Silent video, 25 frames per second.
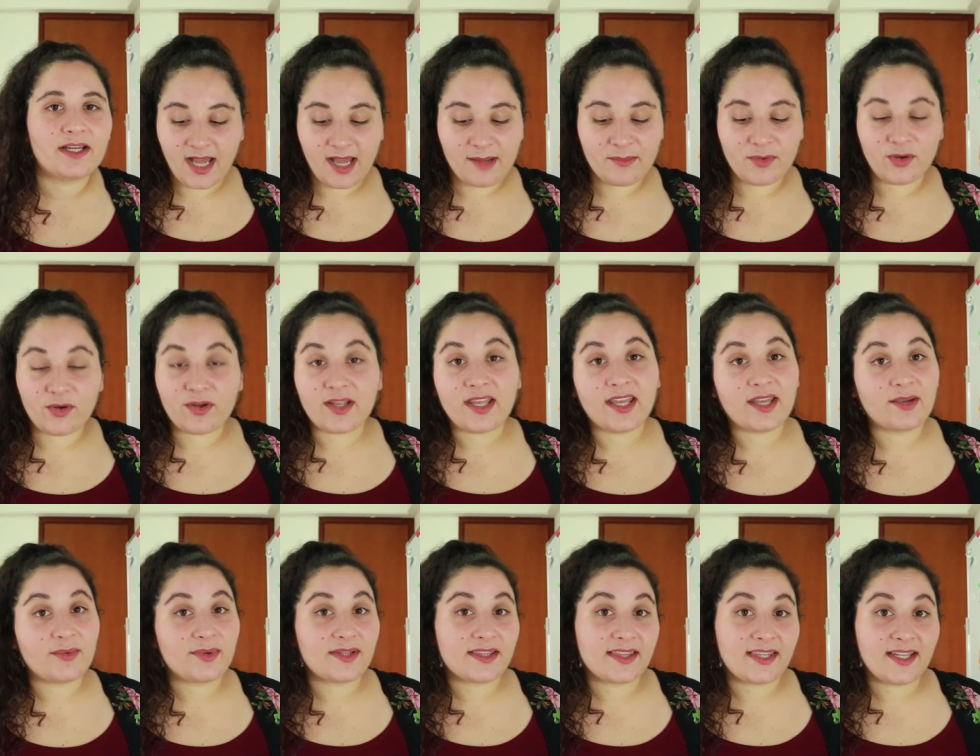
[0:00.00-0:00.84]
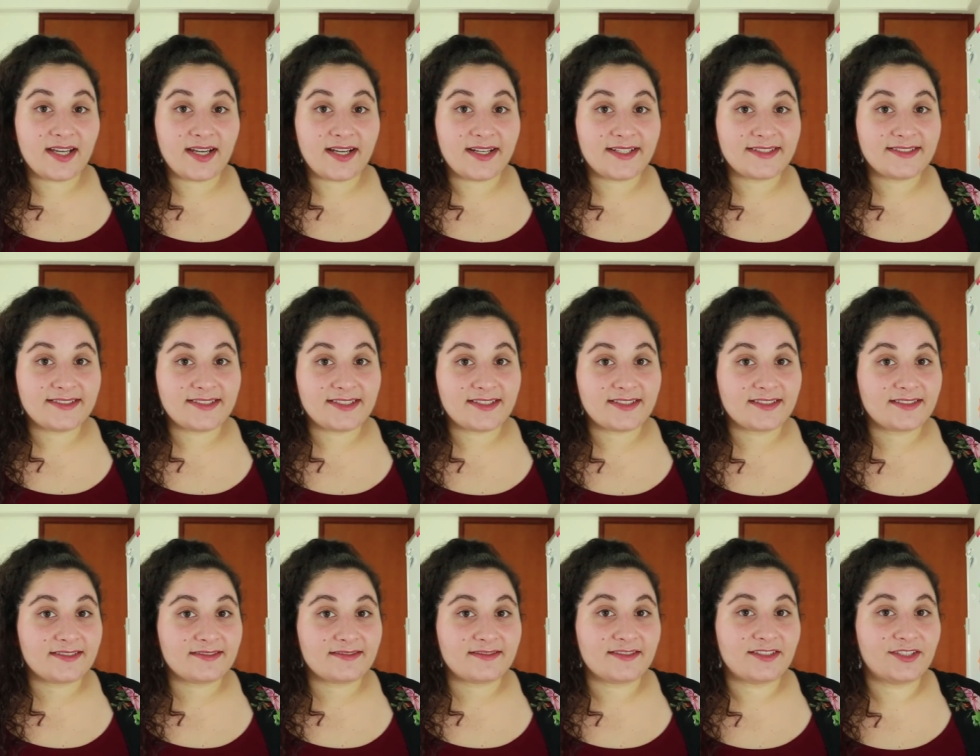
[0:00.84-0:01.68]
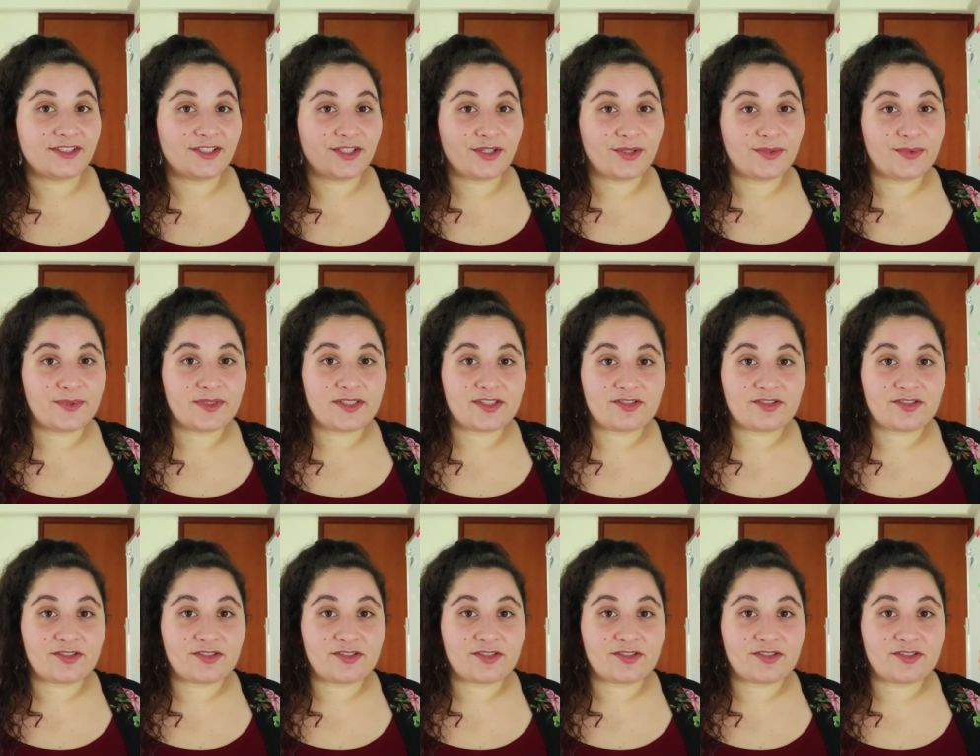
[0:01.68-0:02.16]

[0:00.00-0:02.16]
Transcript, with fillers: I'm okay with that you know we